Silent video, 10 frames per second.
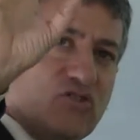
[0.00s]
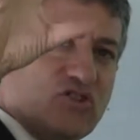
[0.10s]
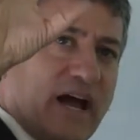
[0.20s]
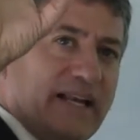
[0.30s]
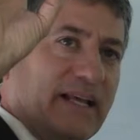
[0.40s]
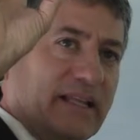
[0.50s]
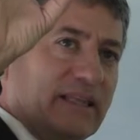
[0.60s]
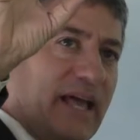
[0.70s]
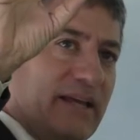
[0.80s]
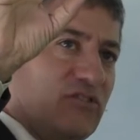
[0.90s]

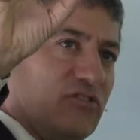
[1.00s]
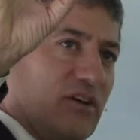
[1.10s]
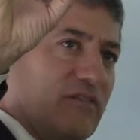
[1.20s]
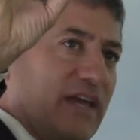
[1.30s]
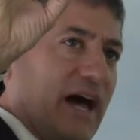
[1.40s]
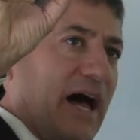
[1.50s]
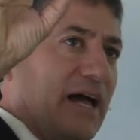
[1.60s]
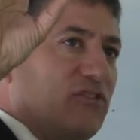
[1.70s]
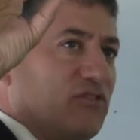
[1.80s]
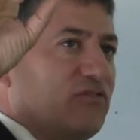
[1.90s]
shining lights of the
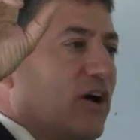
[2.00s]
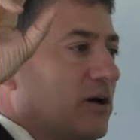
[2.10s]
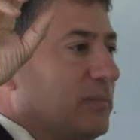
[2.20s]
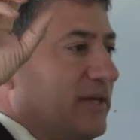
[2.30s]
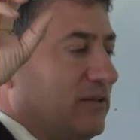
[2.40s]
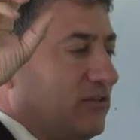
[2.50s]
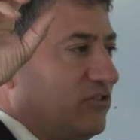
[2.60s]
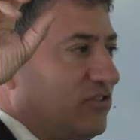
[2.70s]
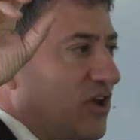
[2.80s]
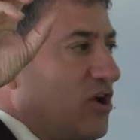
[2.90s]
eyes of dung
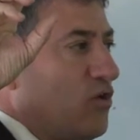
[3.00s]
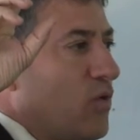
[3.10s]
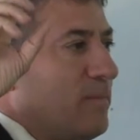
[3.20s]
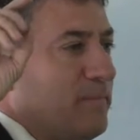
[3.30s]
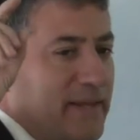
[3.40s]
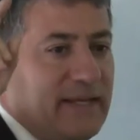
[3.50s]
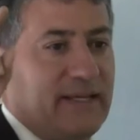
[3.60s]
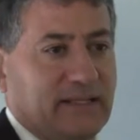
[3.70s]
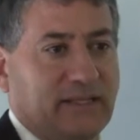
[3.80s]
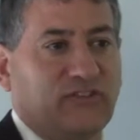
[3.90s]
beetles, who
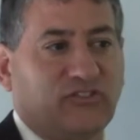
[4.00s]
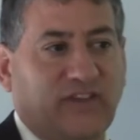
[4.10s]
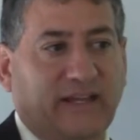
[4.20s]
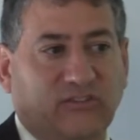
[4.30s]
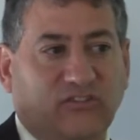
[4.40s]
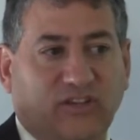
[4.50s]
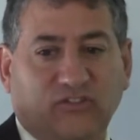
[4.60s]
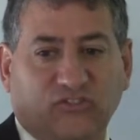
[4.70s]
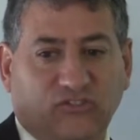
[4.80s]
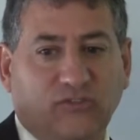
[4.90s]
immediately sensed,
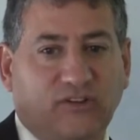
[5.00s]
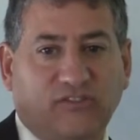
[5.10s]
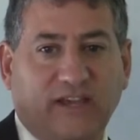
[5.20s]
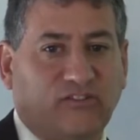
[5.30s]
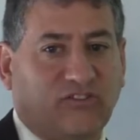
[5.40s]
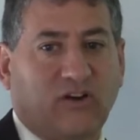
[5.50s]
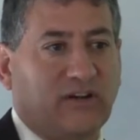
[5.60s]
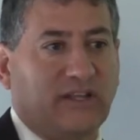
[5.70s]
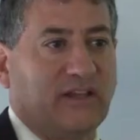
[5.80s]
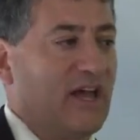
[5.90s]
as soon as I
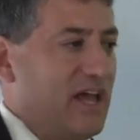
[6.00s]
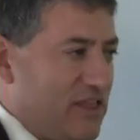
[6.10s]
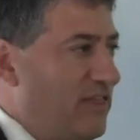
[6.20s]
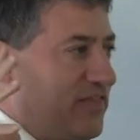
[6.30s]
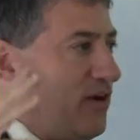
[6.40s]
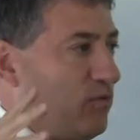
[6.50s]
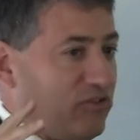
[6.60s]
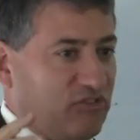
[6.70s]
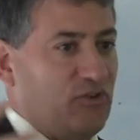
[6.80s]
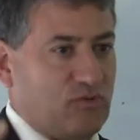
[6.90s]
started, that there
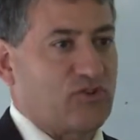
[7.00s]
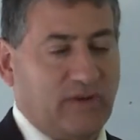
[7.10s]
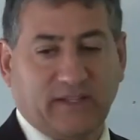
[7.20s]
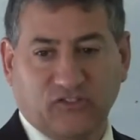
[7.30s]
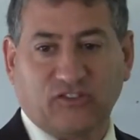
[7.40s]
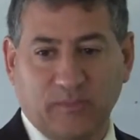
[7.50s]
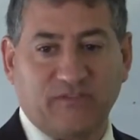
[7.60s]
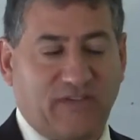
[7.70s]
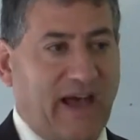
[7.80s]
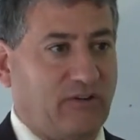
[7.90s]
was nutrients to be
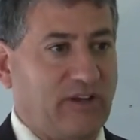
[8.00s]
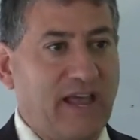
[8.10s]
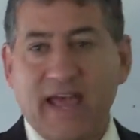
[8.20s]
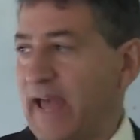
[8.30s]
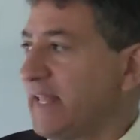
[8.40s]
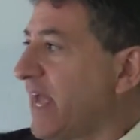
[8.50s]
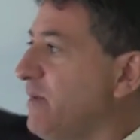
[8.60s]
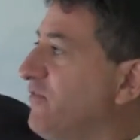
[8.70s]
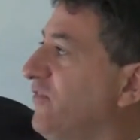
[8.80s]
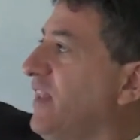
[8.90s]
found, and
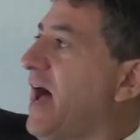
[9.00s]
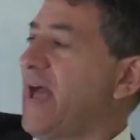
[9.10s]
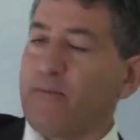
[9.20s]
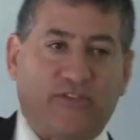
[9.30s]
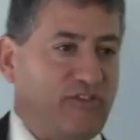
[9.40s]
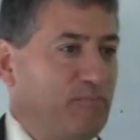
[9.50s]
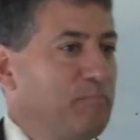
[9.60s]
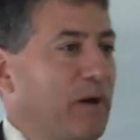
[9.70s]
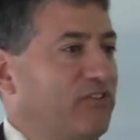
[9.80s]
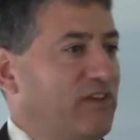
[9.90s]
came flying with this
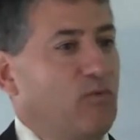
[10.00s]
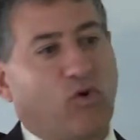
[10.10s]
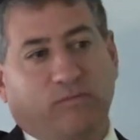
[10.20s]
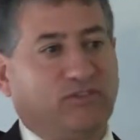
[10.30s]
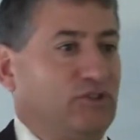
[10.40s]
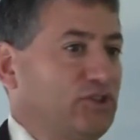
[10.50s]
buzzing whir,